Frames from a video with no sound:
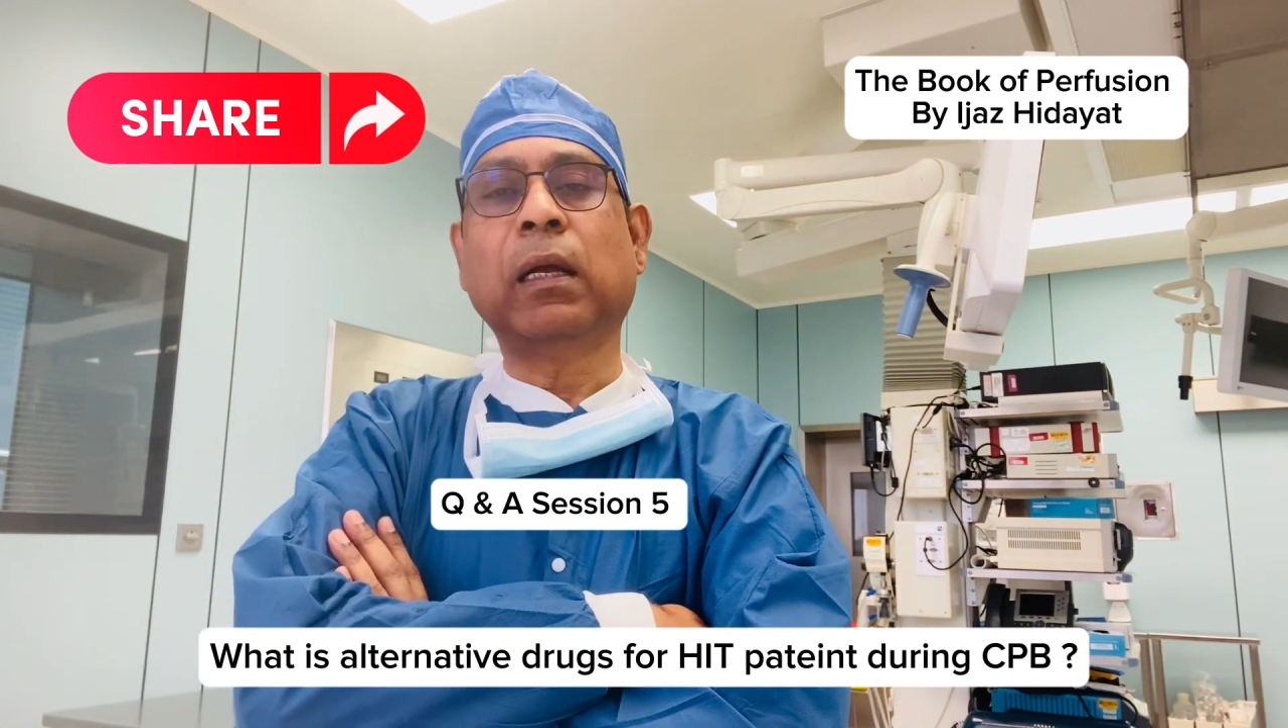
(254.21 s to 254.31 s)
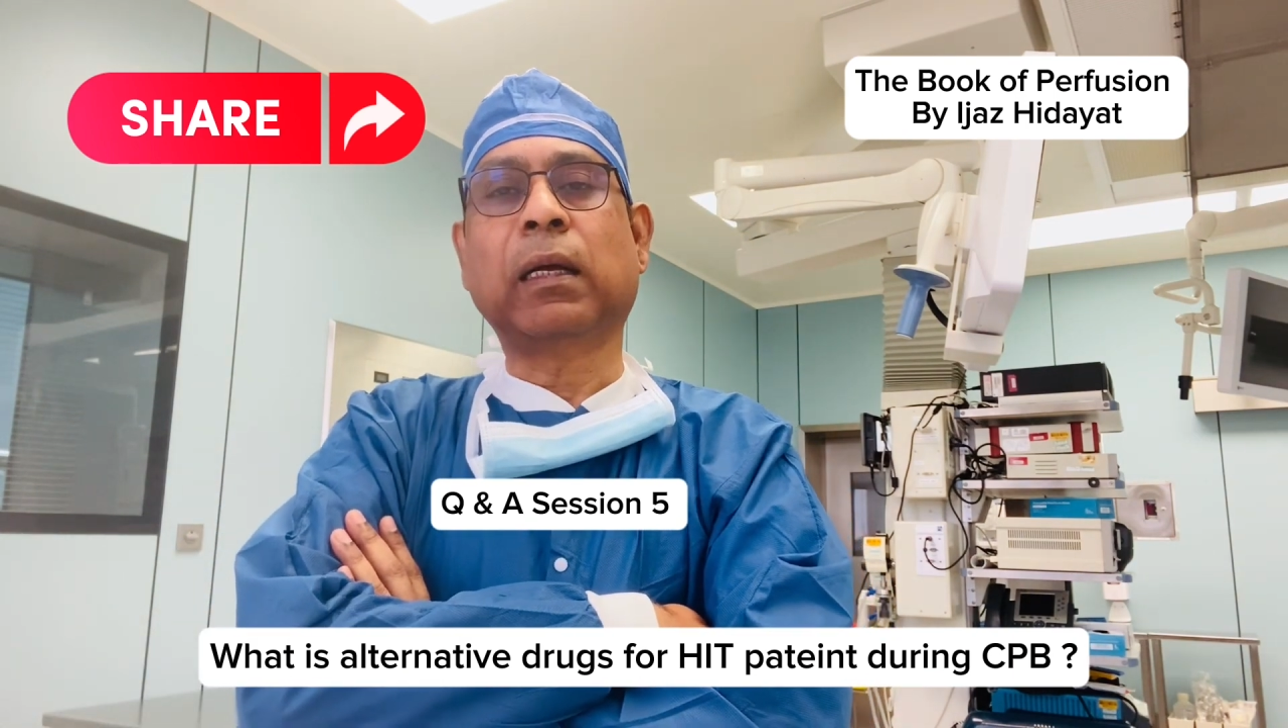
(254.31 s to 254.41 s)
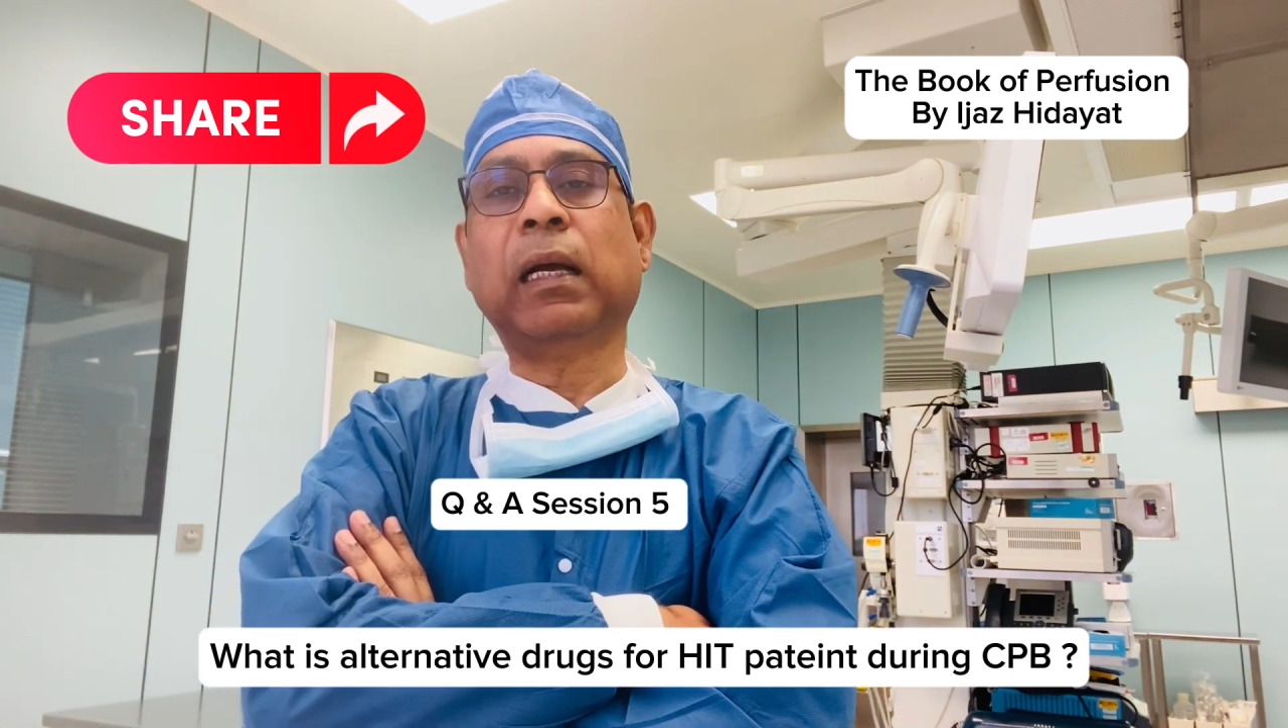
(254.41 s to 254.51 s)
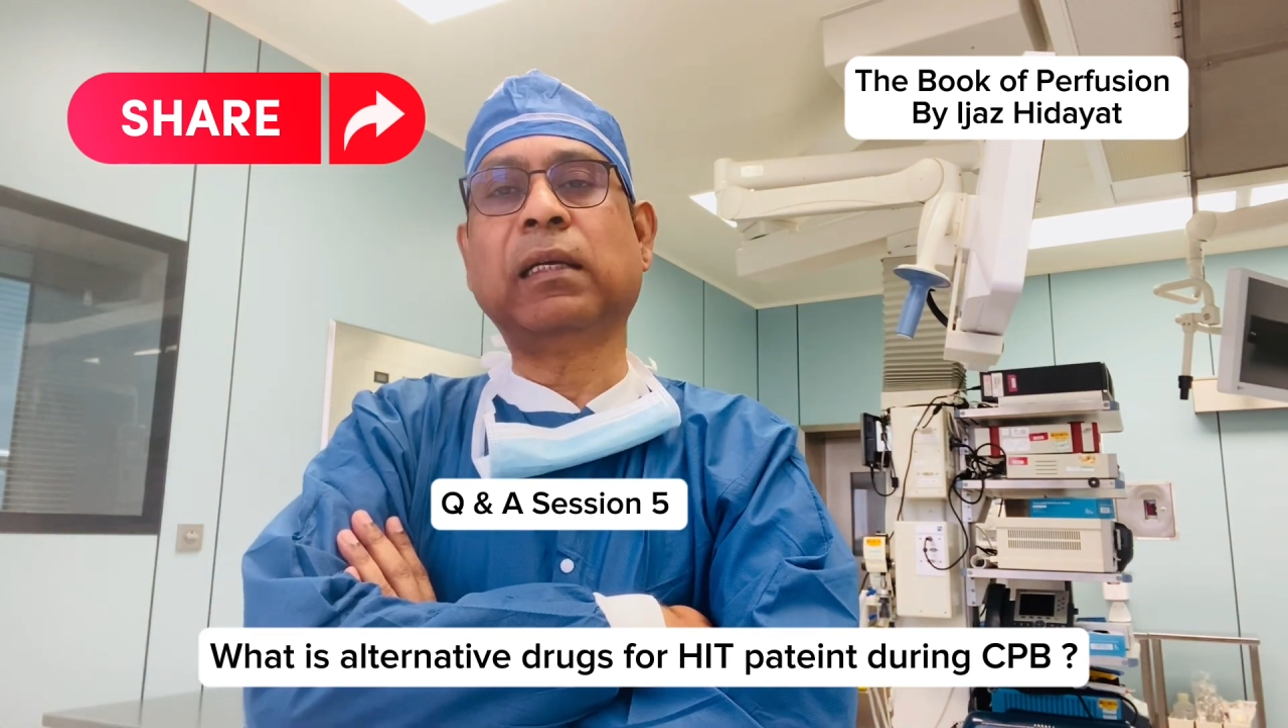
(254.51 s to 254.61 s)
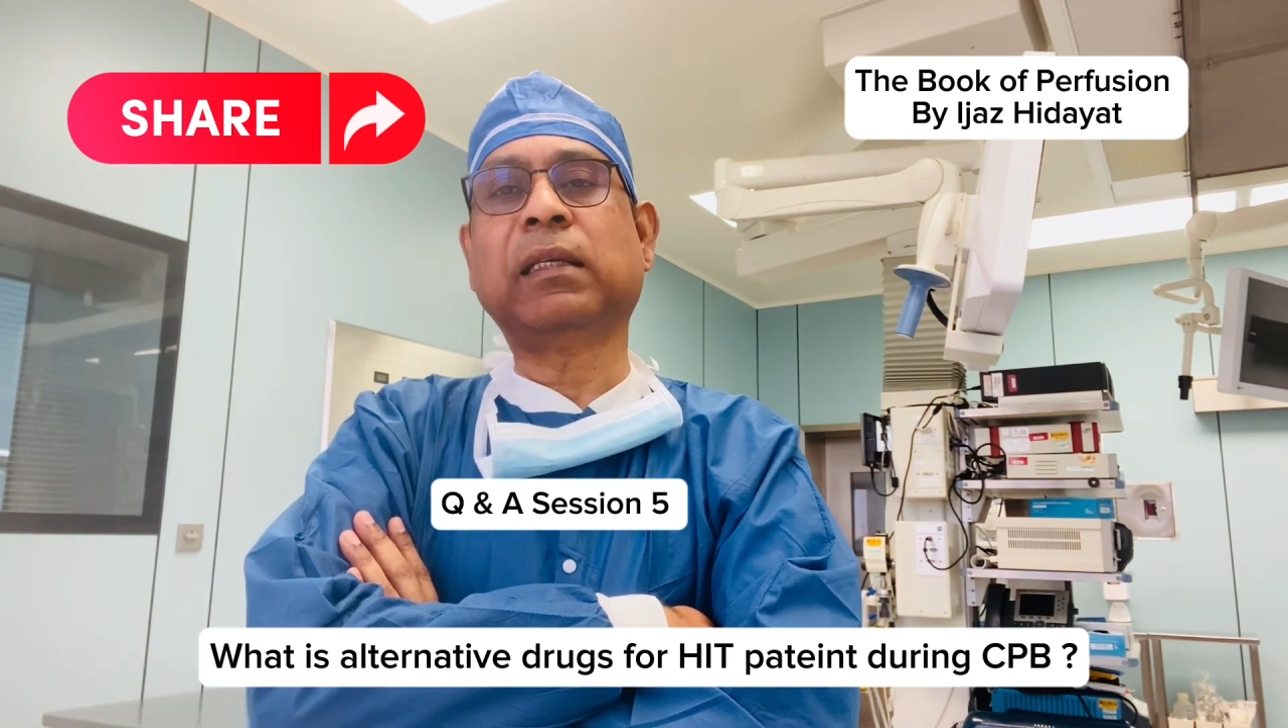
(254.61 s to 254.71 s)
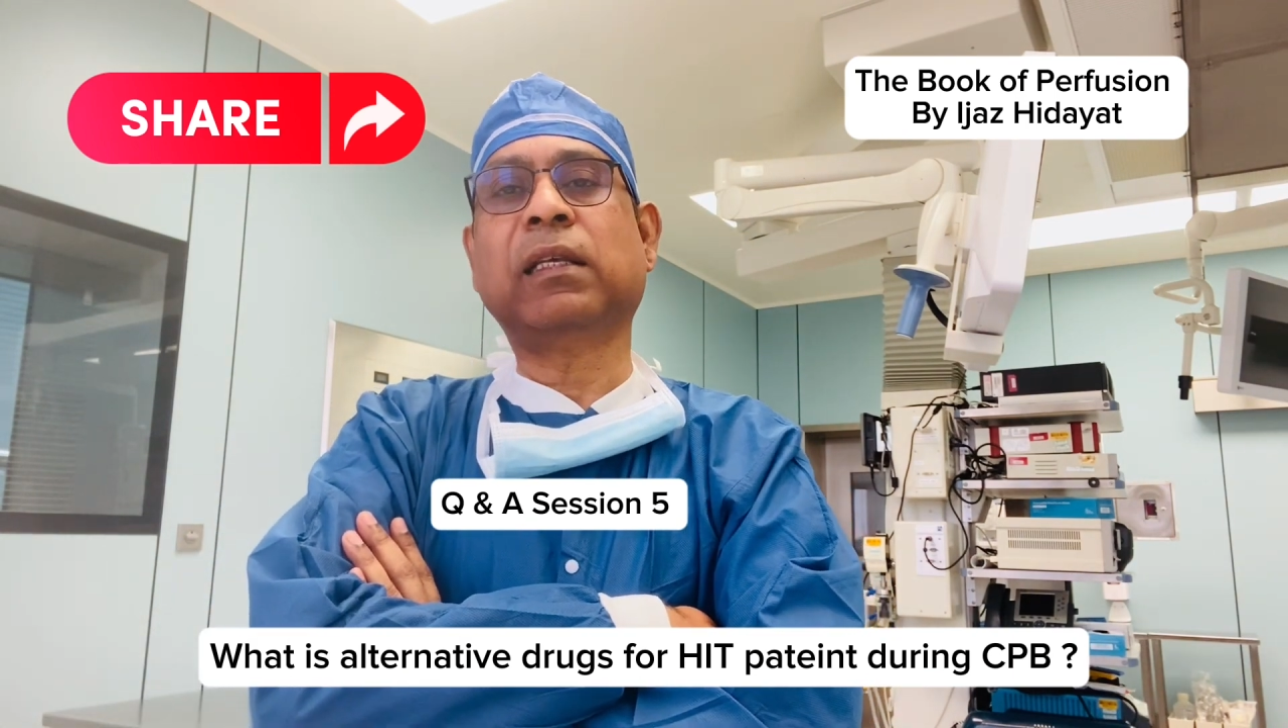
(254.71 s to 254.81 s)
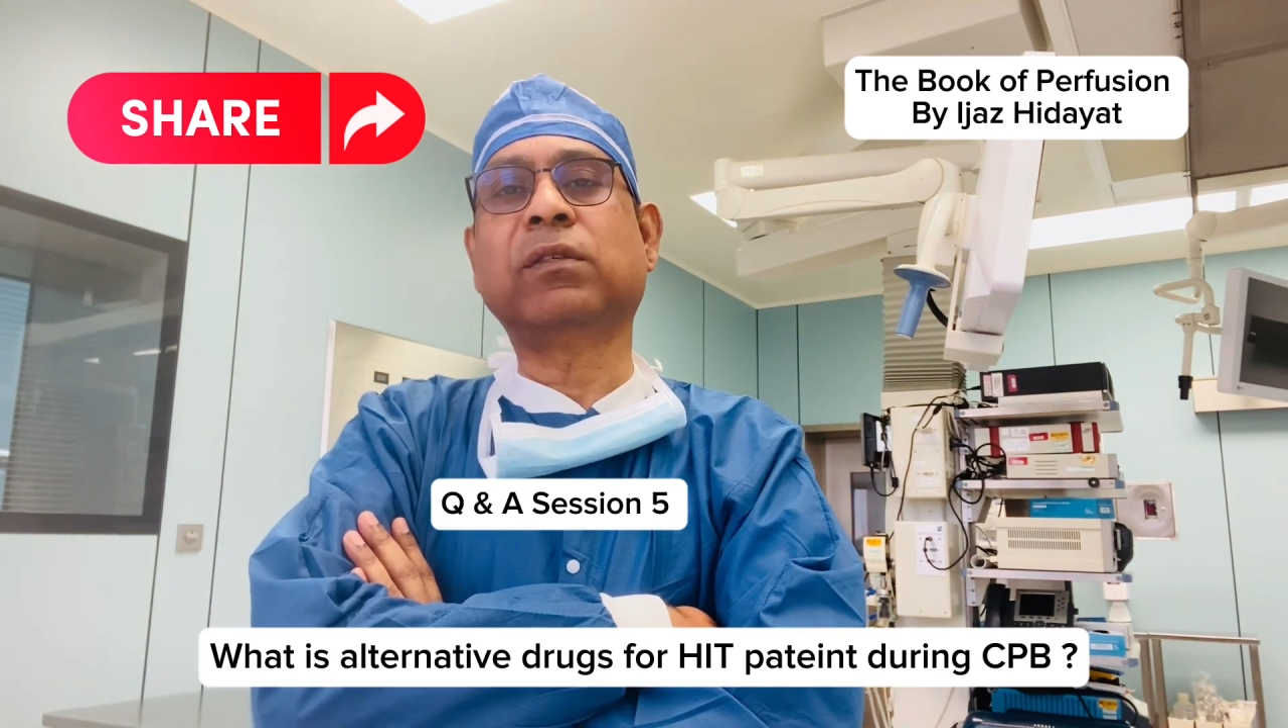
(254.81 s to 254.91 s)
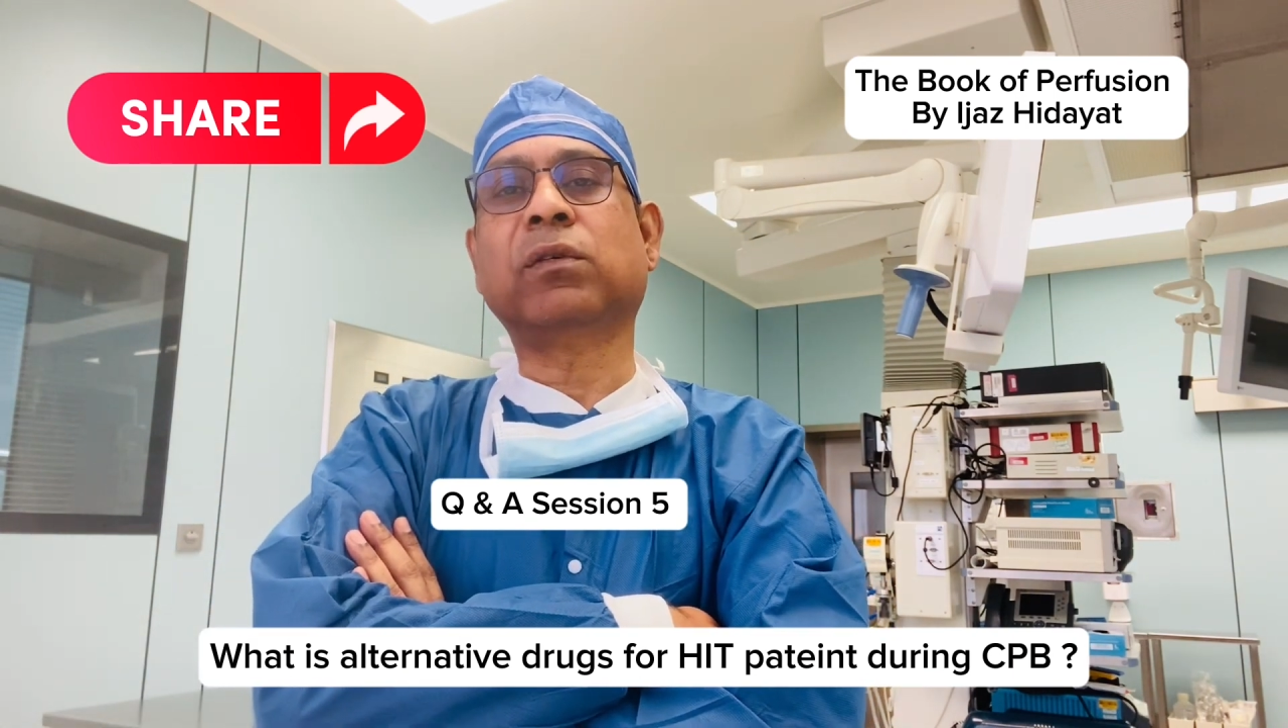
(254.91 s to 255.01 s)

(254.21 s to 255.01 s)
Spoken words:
guys, as